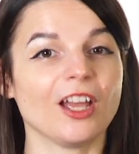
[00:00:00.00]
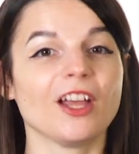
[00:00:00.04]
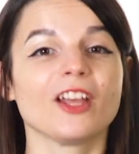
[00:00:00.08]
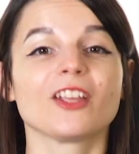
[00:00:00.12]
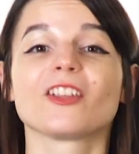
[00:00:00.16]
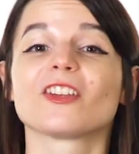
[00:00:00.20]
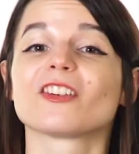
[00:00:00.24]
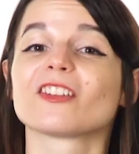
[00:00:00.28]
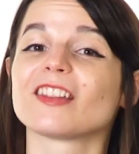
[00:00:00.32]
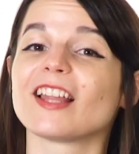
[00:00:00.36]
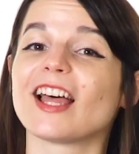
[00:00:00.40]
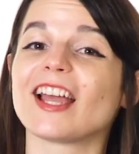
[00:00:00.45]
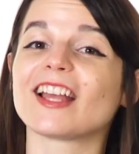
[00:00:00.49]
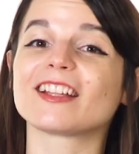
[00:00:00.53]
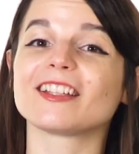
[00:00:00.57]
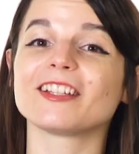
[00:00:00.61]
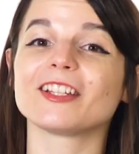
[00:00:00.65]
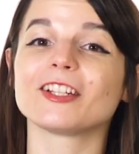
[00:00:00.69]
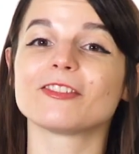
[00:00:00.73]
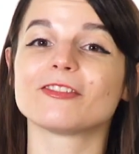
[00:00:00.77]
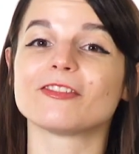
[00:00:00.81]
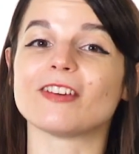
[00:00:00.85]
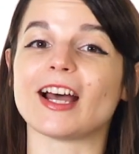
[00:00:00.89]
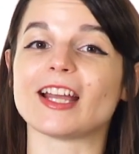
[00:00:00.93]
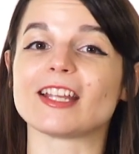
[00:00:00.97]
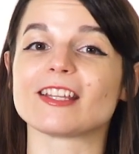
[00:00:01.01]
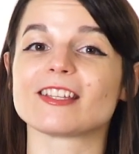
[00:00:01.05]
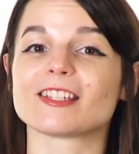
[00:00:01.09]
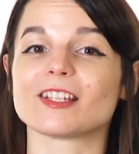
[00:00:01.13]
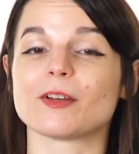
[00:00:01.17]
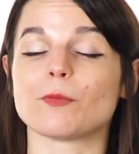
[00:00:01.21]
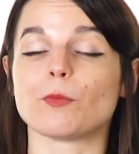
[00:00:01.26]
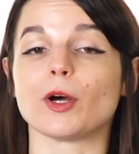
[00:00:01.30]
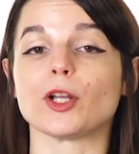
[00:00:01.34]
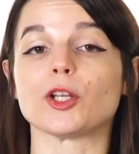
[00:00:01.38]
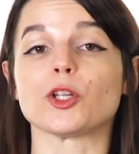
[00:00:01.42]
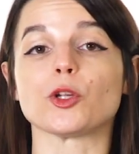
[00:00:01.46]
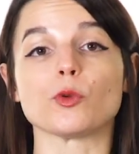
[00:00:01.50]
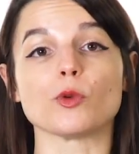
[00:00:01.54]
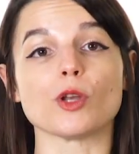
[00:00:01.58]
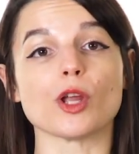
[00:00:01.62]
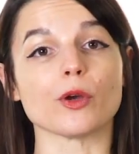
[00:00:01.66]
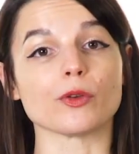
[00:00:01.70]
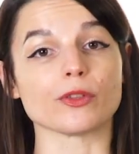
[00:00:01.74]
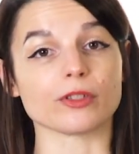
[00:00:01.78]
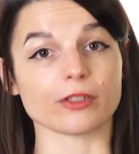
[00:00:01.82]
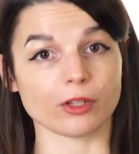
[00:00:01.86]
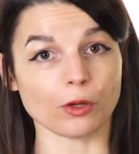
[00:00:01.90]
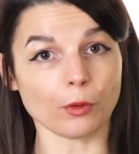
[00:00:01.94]
you're likely to find someone who
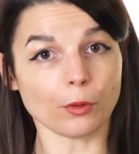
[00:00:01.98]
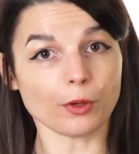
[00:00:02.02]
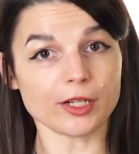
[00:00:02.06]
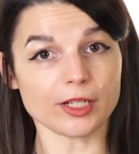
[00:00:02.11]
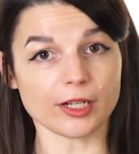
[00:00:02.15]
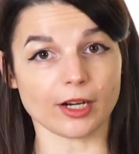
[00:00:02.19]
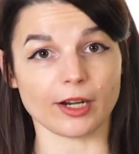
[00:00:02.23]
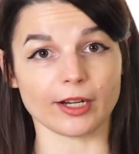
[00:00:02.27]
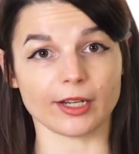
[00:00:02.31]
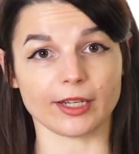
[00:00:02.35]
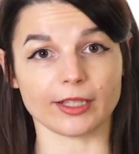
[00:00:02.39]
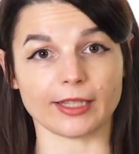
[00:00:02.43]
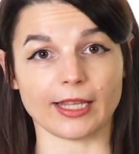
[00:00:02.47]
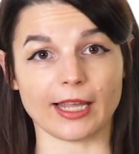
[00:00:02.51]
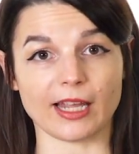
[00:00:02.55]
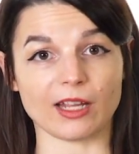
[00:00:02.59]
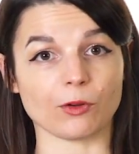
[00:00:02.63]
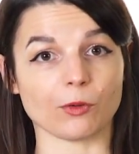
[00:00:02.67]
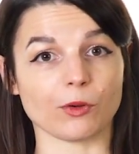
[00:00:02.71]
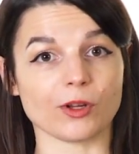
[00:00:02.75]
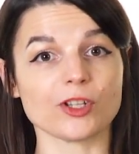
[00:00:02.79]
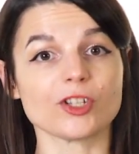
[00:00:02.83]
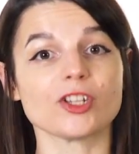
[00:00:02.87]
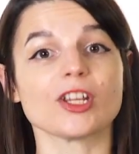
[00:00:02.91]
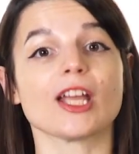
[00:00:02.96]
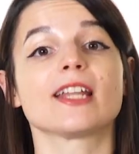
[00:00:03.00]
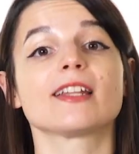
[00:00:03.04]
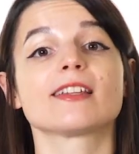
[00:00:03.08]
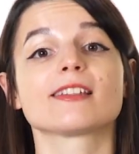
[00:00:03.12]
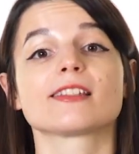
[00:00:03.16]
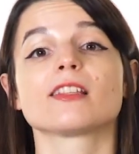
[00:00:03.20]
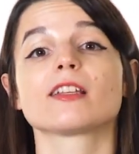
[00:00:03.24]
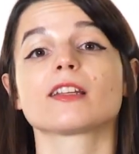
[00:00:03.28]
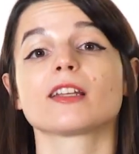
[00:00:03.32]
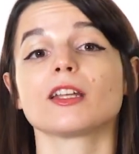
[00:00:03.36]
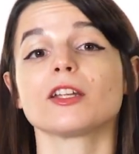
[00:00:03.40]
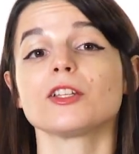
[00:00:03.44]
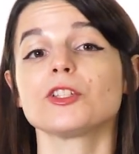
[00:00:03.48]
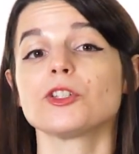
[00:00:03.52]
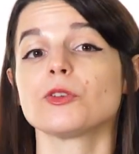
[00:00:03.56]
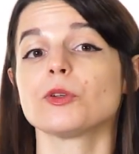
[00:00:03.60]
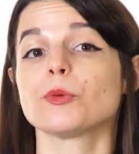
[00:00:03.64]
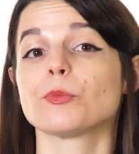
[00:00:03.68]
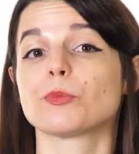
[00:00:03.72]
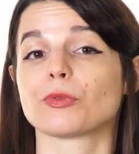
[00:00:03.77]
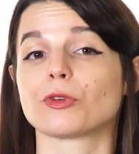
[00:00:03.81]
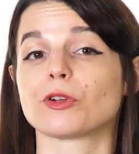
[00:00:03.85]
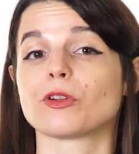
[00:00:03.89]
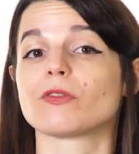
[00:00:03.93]
knows your target language and is looking to
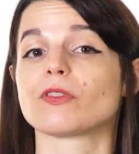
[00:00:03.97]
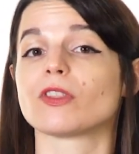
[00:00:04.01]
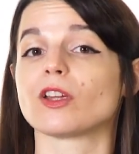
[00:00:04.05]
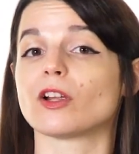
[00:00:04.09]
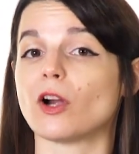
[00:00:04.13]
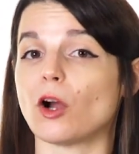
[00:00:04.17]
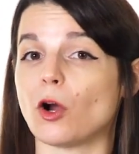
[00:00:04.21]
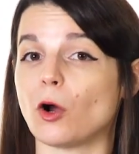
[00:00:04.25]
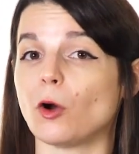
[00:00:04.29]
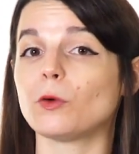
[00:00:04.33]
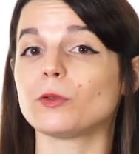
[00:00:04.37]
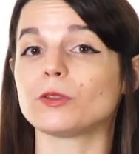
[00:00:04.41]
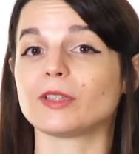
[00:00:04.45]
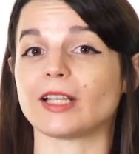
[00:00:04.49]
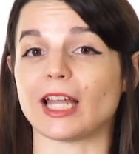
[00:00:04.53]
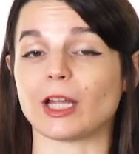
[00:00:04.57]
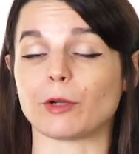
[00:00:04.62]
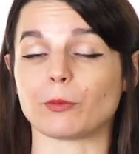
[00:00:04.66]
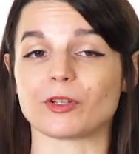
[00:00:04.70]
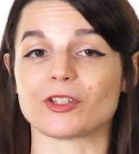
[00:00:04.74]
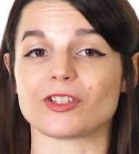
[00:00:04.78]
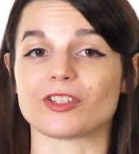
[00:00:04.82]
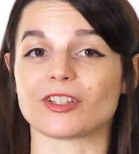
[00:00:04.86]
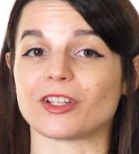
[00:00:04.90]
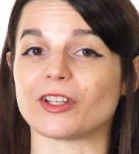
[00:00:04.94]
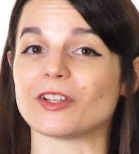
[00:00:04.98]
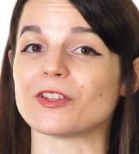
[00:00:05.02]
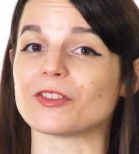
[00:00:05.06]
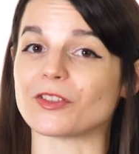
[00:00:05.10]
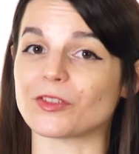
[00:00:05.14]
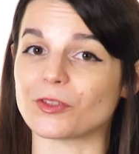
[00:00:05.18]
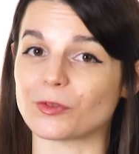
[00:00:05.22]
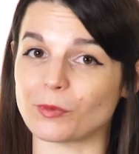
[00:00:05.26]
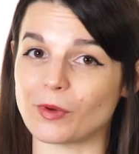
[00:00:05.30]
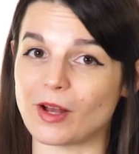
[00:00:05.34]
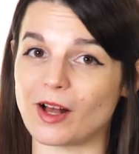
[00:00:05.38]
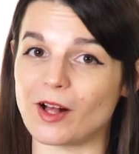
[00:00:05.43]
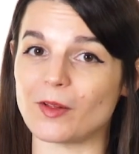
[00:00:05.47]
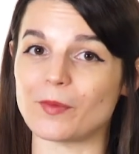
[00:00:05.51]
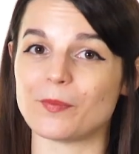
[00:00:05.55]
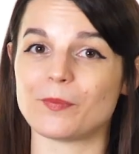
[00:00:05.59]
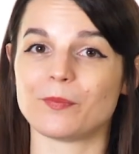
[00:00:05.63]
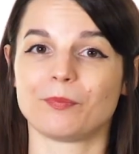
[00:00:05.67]
improve their own language skills as well.